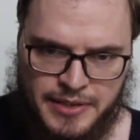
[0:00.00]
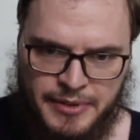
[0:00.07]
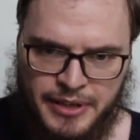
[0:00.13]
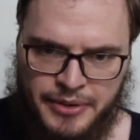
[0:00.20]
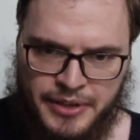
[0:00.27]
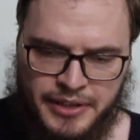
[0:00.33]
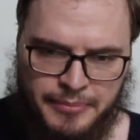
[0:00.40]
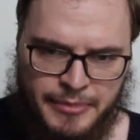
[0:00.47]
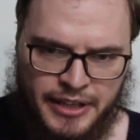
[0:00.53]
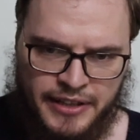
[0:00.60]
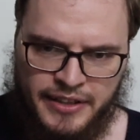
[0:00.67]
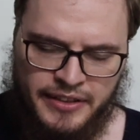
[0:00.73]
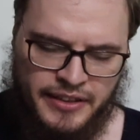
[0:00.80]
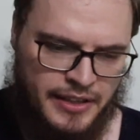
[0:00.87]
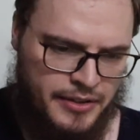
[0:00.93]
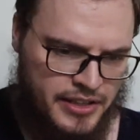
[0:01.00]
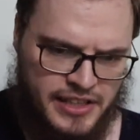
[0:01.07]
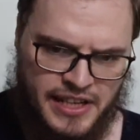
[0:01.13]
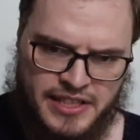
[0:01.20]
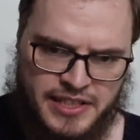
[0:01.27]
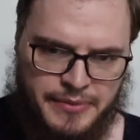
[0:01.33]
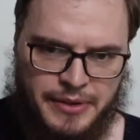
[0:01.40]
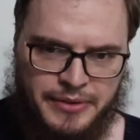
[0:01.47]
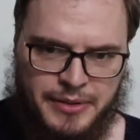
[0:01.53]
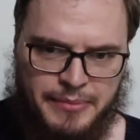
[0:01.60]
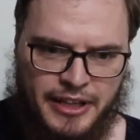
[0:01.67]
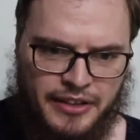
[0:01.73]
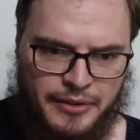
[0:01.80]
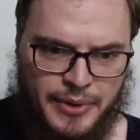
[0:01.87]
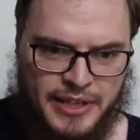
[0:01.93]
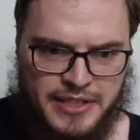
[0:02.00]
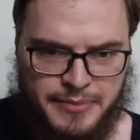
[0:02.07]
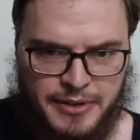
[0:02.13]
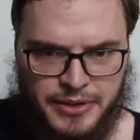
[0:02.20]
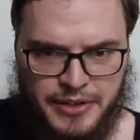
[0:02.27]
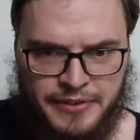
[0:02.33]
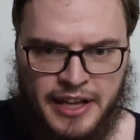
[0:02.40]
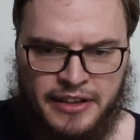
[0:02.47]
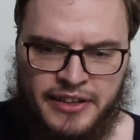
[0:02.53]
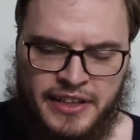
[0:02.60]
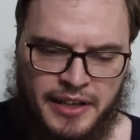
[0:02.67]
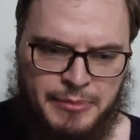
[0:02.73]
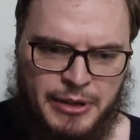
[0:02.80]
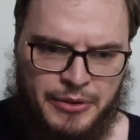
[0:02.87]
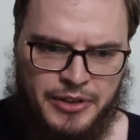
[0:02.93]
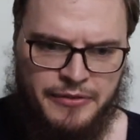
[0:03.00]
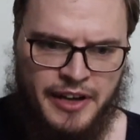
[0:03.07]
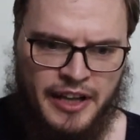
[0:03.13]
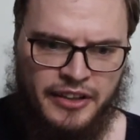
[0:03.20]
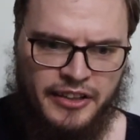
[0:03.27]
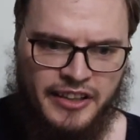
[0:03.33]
to be with mother, he gets to be with the mother. He wants to be with the father, he can be with the father.